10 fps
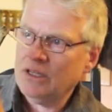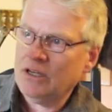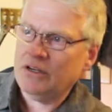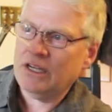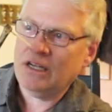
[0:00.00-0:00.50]

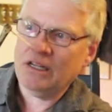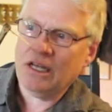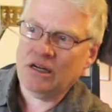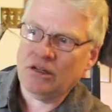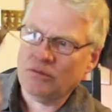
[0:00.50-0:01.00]
They
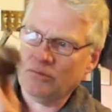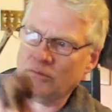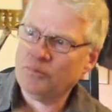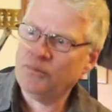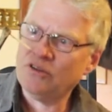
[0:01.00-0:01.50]
articulate a little
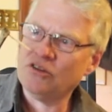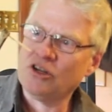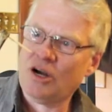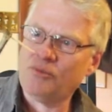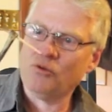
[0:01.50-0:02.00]
piece of
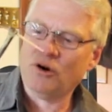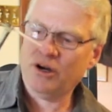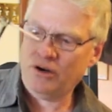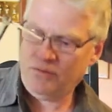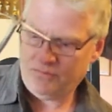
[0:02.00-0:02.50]
copper
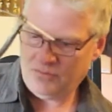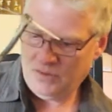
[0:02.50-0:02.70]
wire.